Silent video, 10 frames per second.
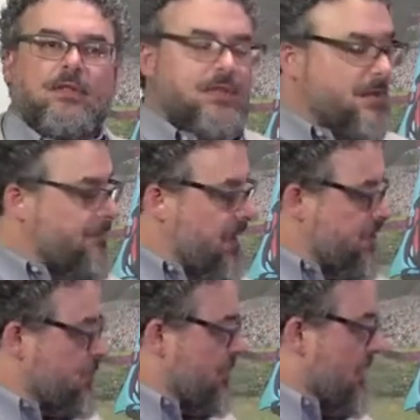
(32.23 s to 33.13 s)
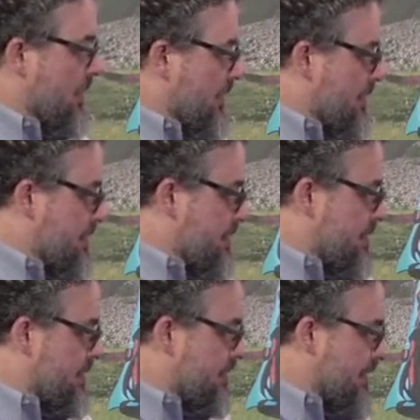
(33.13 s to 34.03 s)
the pinch rollers,
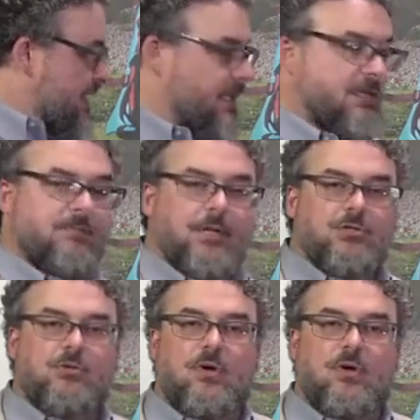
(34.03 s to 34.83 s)
back at the pinch